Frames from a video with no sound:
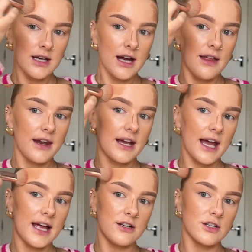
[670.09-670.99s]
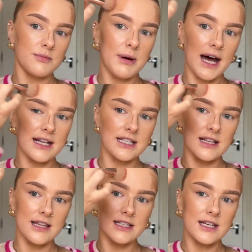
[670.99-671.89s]
And then again, just patting
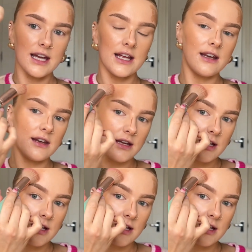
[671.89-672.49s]
this in,